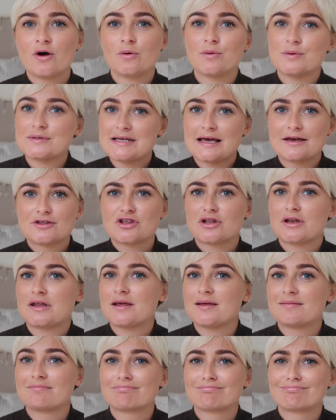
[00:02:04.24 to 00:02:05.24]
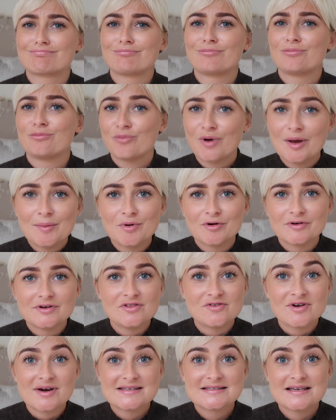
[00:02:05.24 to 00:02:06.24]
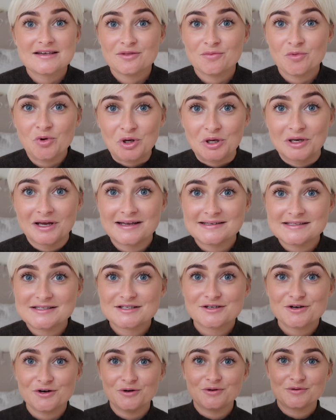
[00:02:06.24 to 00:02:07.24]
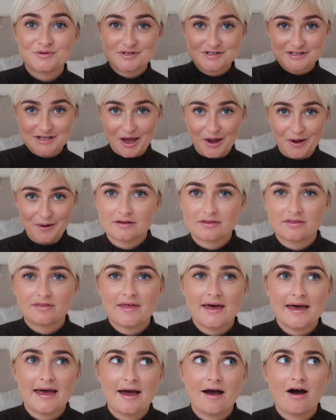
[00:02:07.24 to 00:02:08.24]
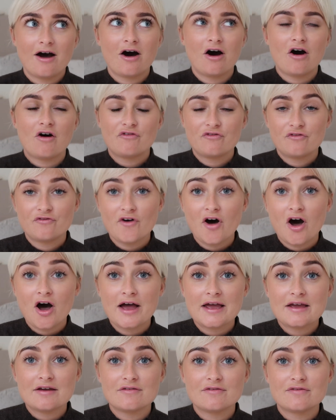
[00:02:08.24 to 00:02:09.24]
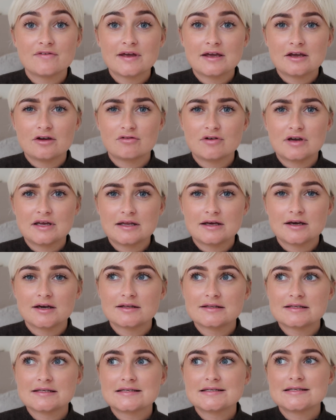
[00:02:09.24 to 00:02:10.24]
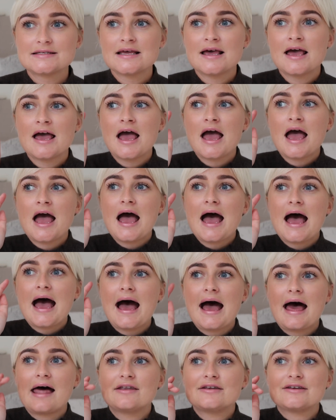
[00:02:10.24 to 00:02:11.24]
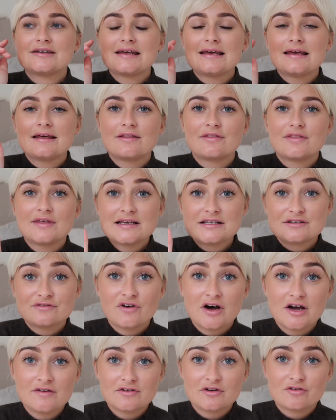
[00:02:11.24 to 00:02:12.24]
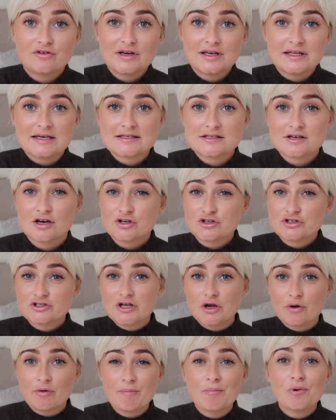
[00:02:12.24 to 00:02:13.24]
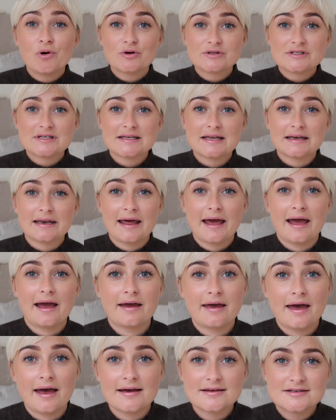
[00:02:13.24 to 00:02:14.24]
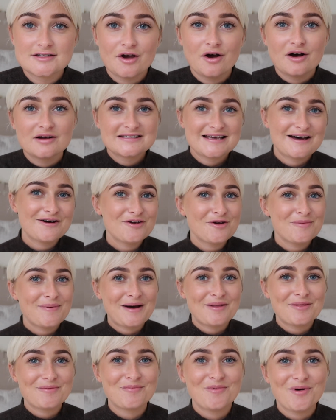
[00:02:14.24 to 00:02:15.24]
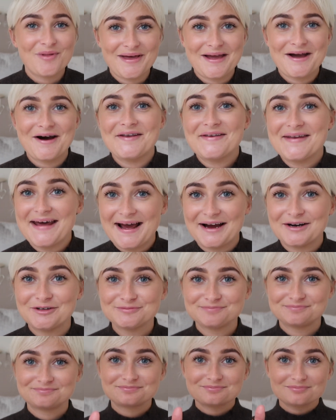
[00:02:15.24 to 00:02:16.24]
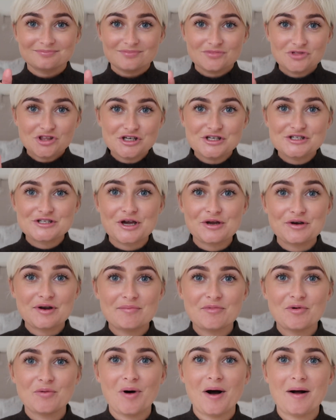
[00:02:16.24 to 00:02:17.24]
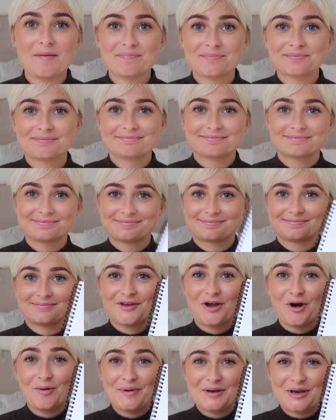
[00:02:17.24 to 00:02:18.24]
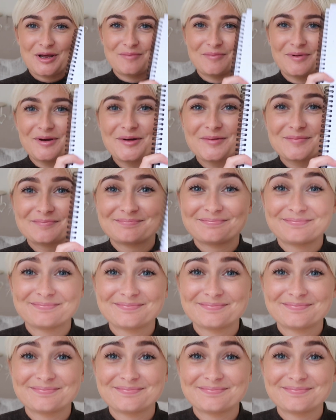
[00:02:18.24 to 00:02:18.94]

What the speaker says: was actually way more interesting than what you learn in school. So there are five ingredients, and these five ingredients are so important in hair care. So I'll tell you about what they are now. So number one, got my notebook.